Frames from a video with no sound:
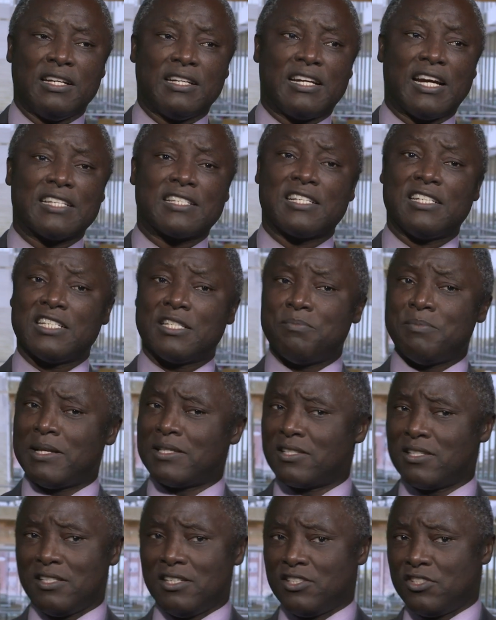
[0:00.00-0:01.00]
Gracilis
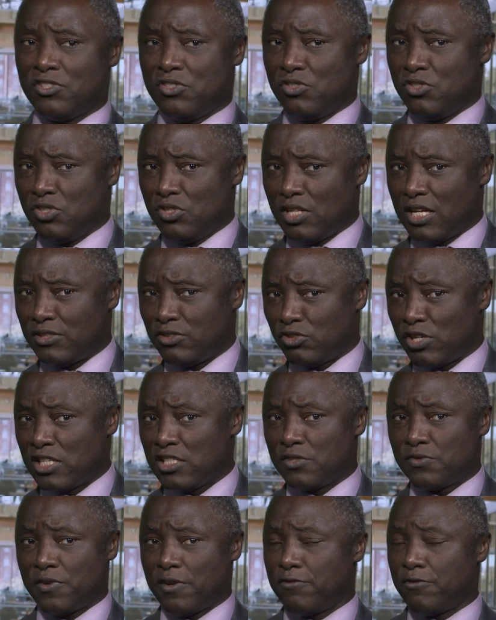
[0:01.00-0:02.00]
muscle is a
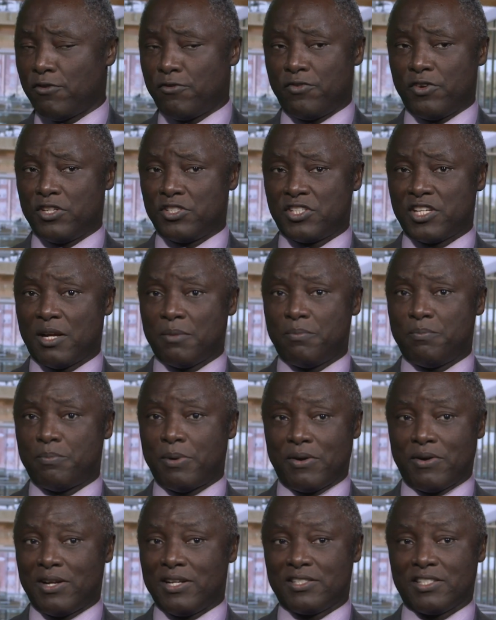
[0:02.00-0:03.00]
transfer for facial
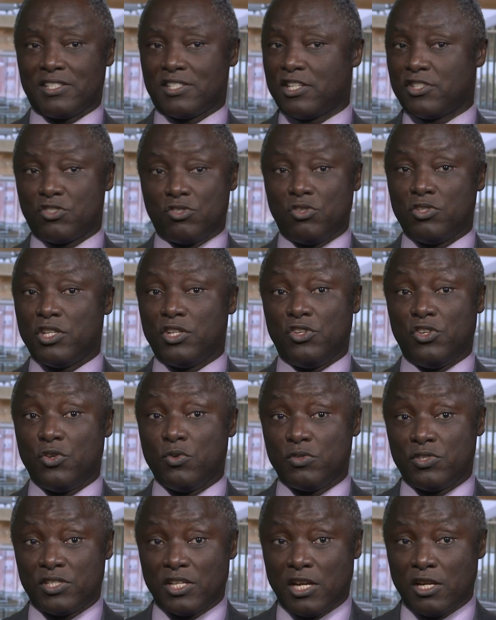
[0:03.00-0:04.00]
paralysis. It's not a
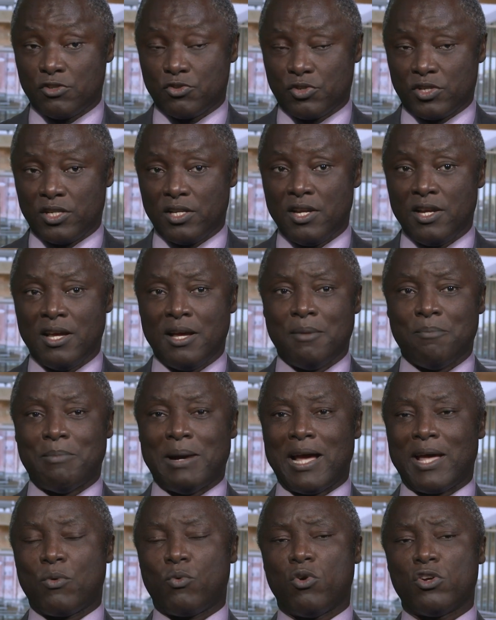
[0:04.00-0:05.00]
new surgery,
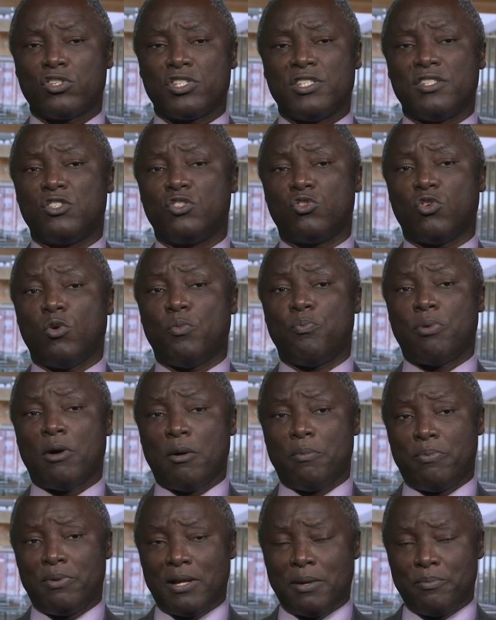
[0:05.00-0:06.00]
but it wasn't so
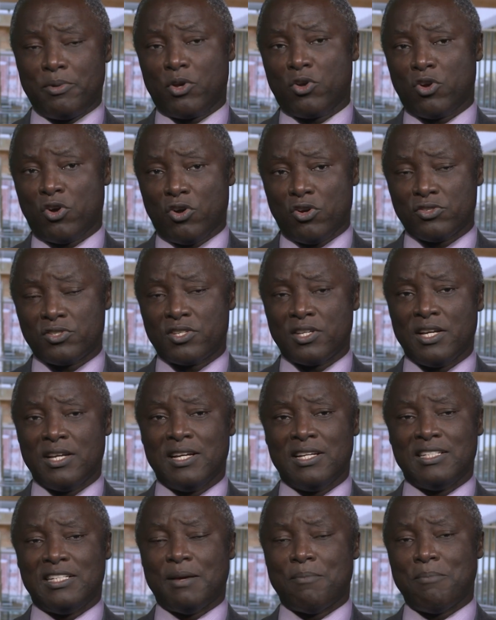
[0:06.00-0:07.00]
popular because
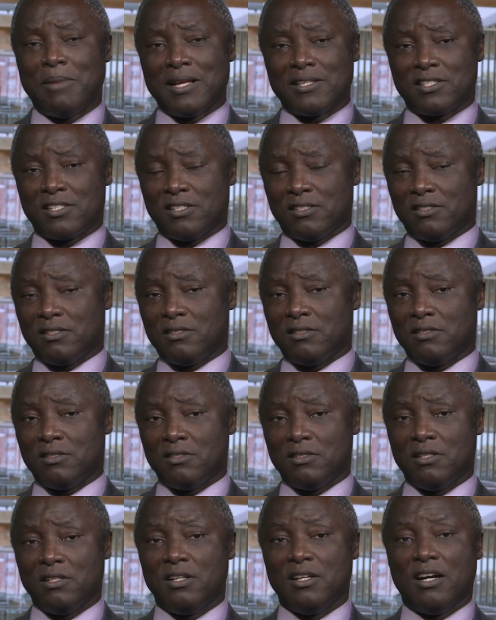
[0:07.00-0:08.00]
the muscle,
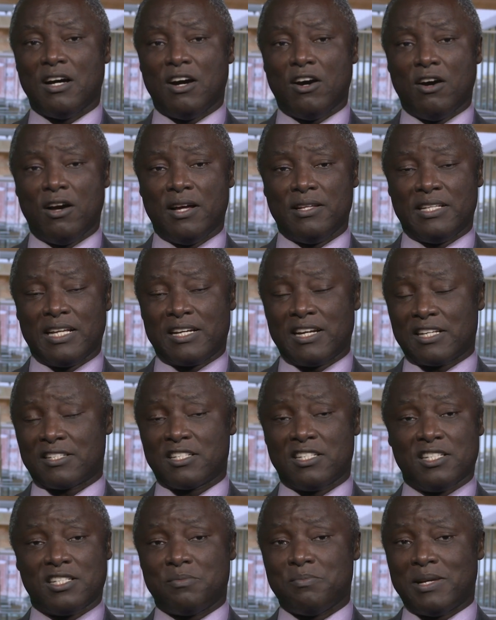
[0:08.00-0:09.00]
uh, the
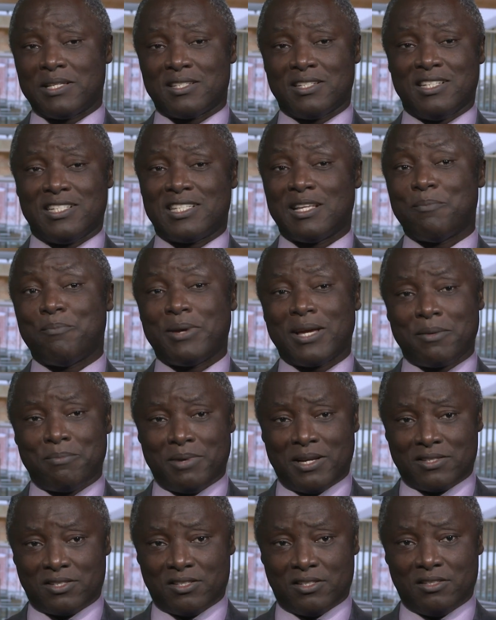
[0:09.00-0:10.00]
gracilis muscle is a big
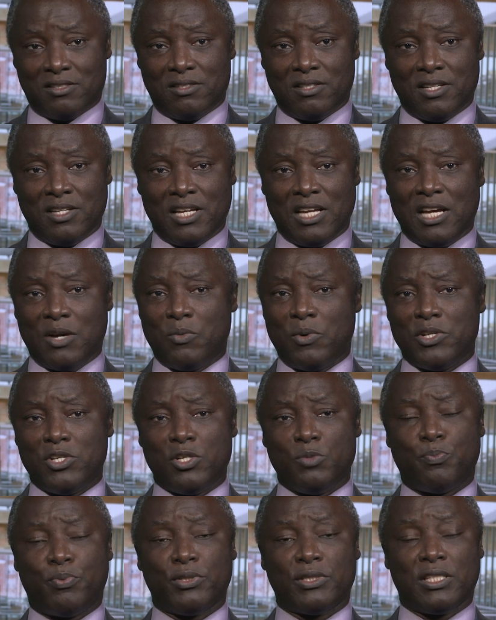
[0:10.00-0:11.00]
muscle. And when
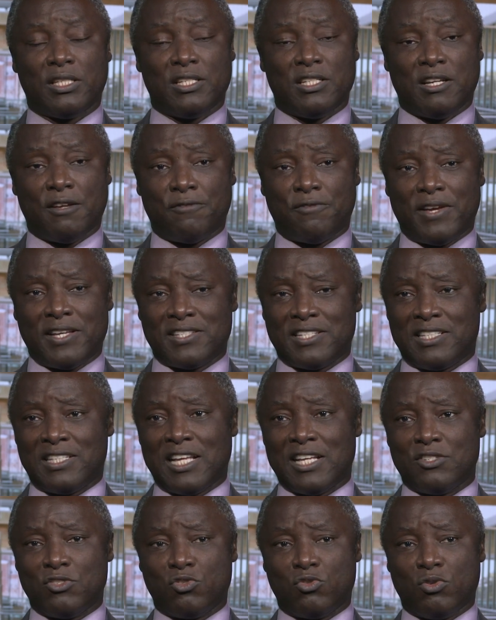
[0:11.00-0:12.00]
you put it in the face, it
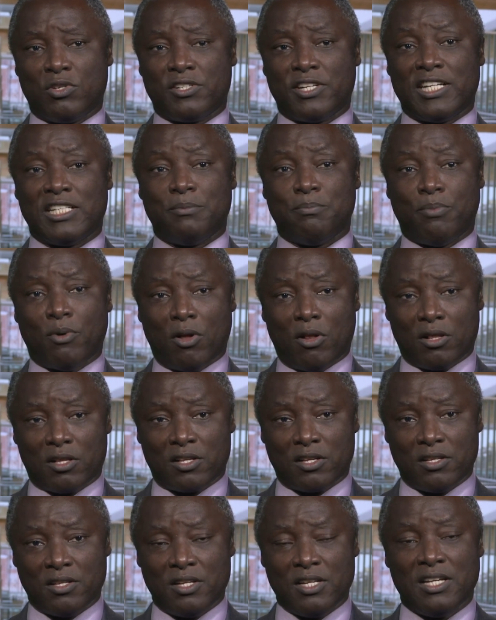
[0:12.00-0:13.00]
tends to create
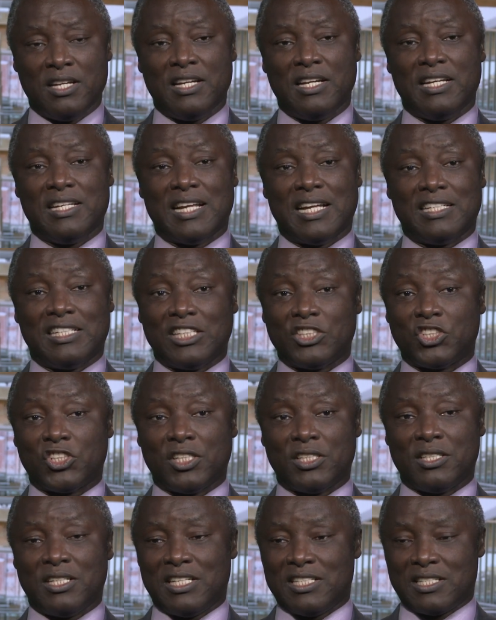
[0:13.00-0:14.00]
bulk. In
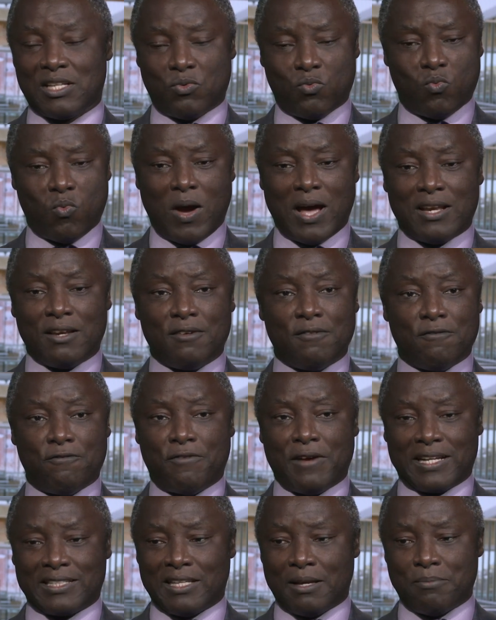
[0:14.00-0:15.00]
addition, it's a one
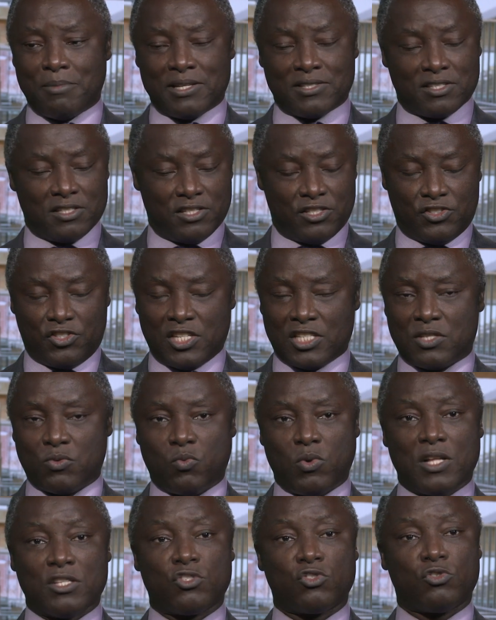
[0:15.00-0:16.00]
vector muscle. It's just
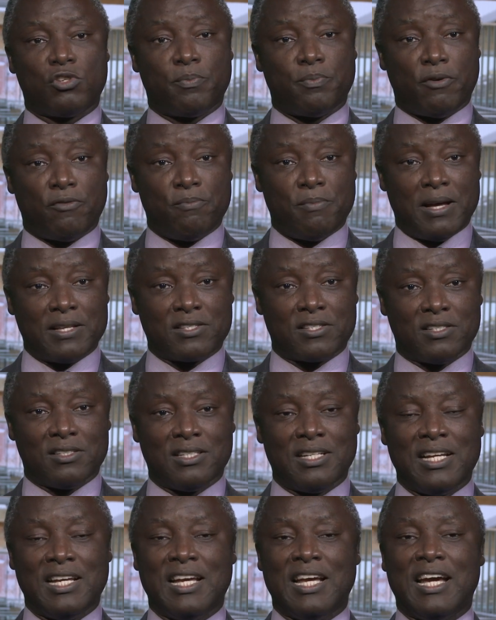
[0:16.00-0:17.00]
one strip of
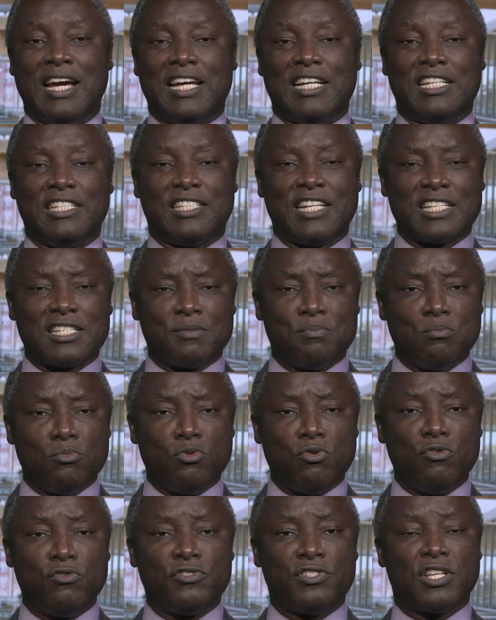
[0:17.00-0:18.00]
muscle and it just
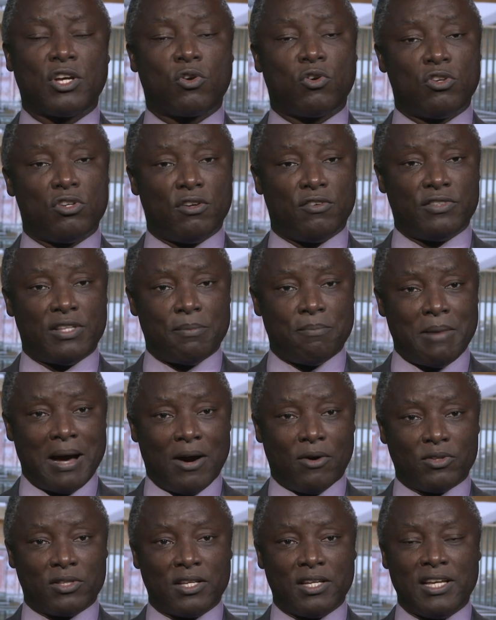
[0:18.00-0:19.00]
moves the corner of the
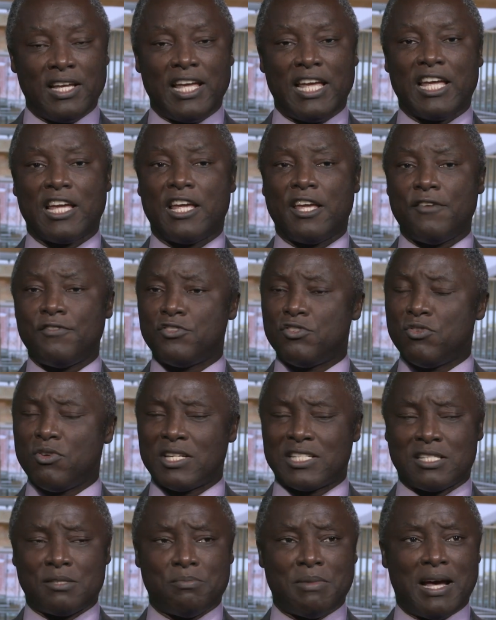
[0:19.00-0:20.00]
mouth. It gives you
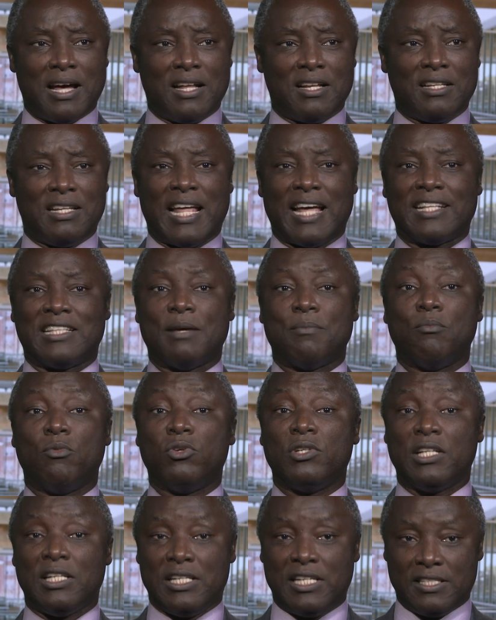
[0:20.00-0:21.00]
a smile like the
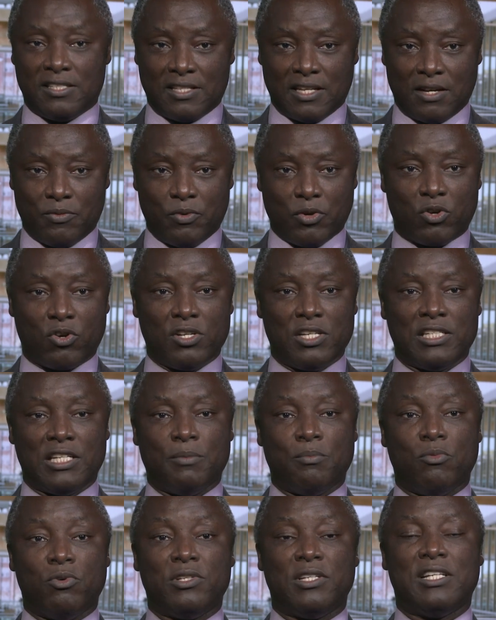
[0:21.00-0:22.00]
Mona Lisa. We call it the
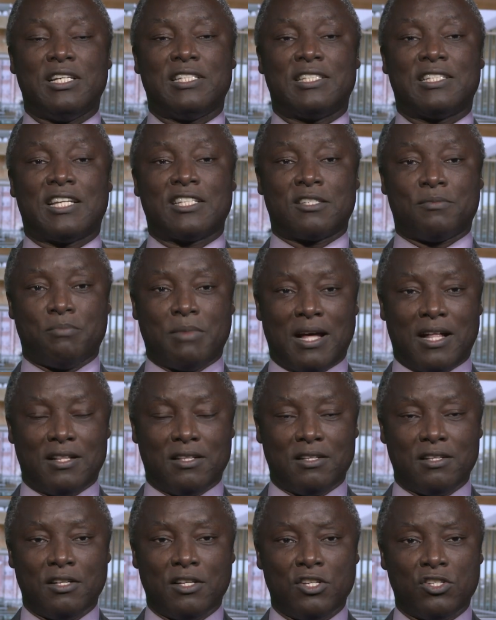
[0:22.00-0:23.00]
Mona Lisa
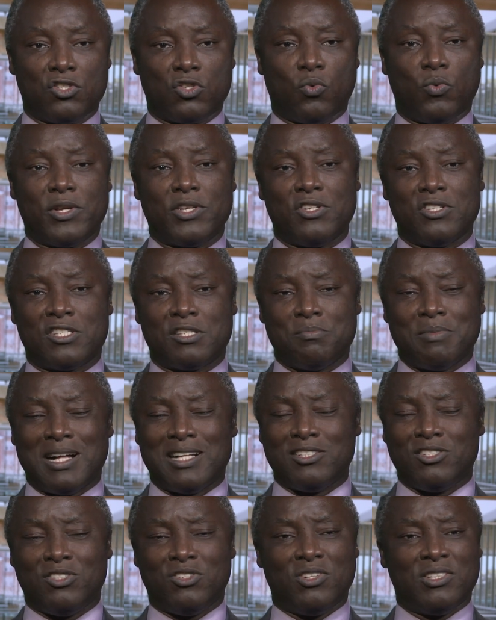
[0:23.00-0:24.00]
smile. So when you
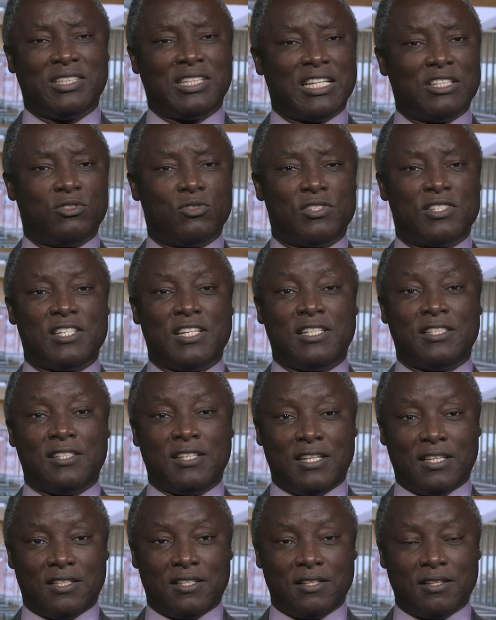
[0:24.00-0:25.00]
smile, you don't tend to see
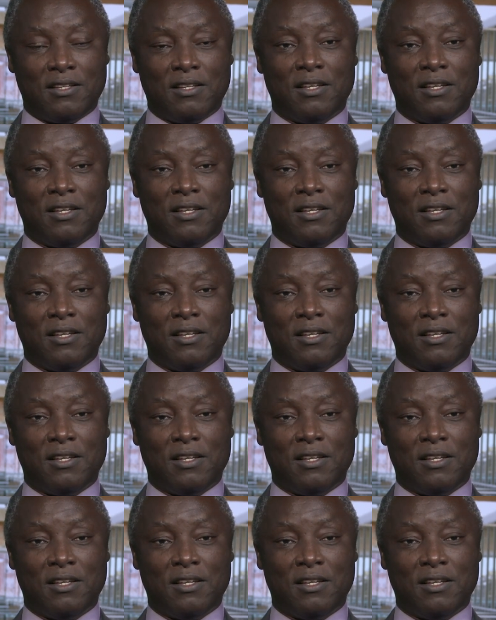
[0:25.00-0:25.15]
teeth.